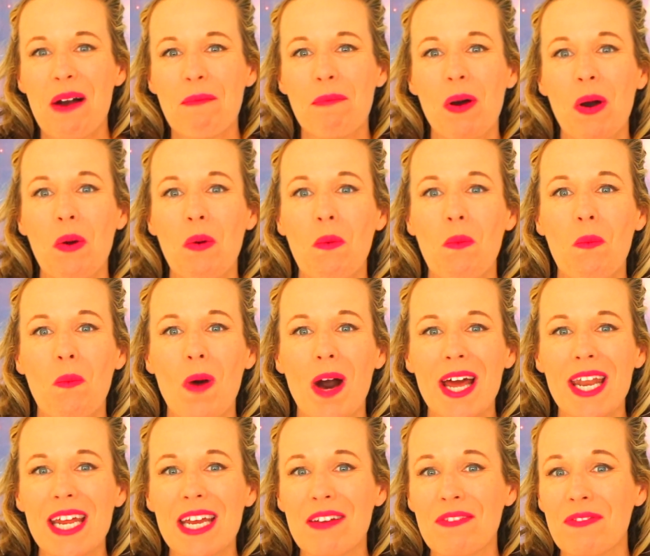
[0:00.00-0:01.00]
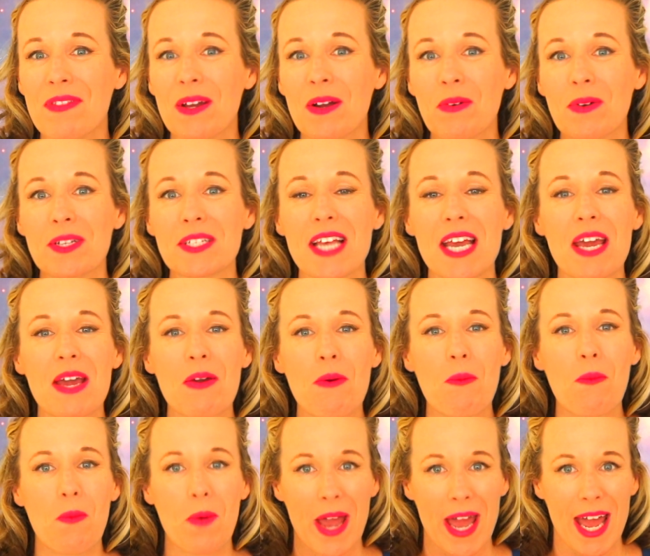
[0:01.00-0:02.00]
But what if there was a
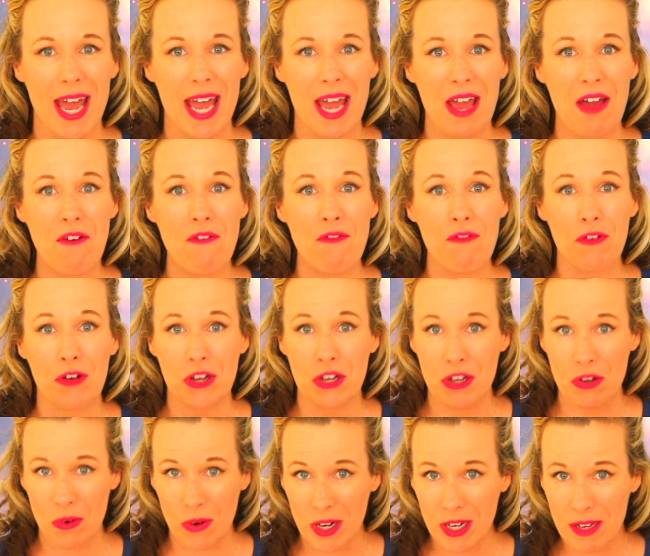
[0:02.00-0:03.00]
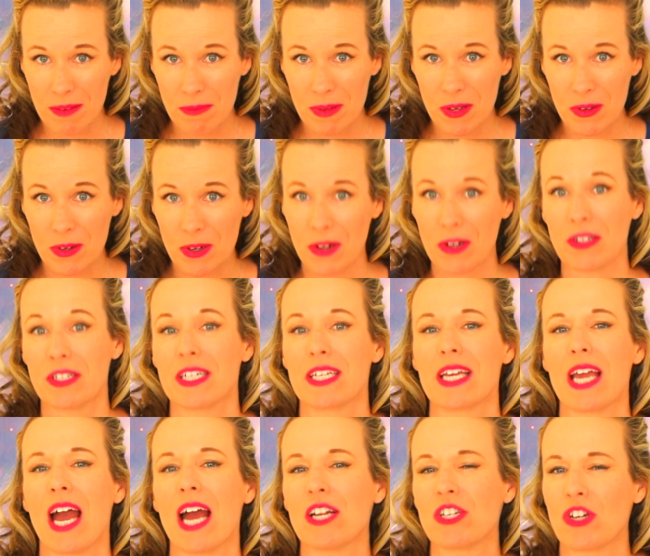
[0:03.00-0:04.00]
way for your computer to
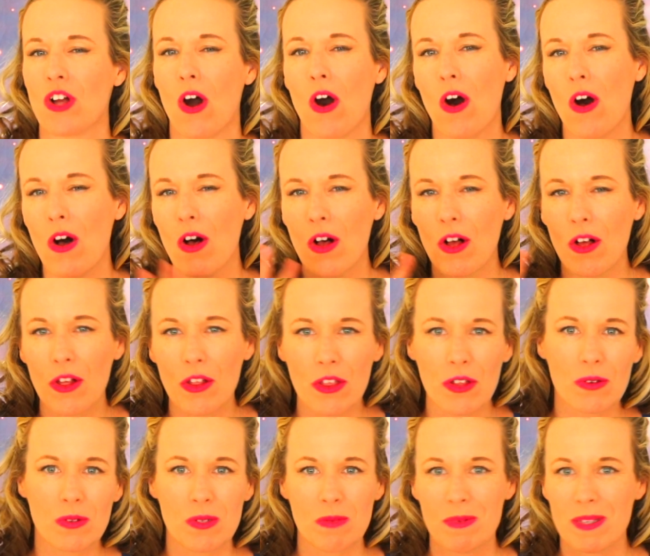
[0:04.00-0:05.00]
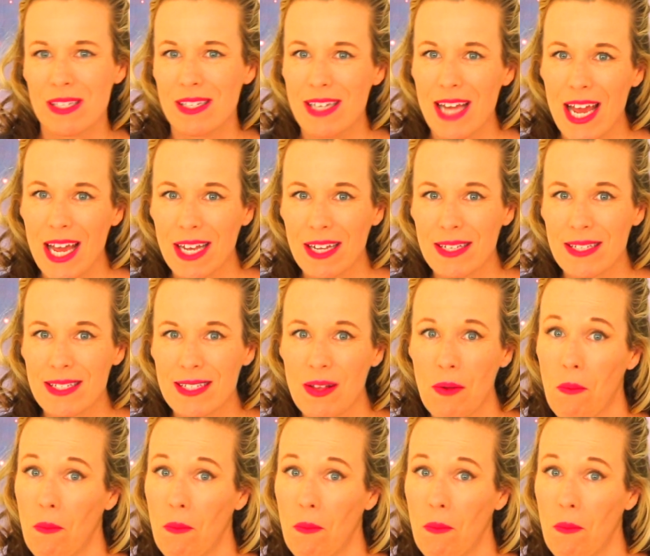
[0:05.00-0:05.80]
catch all those mistakes?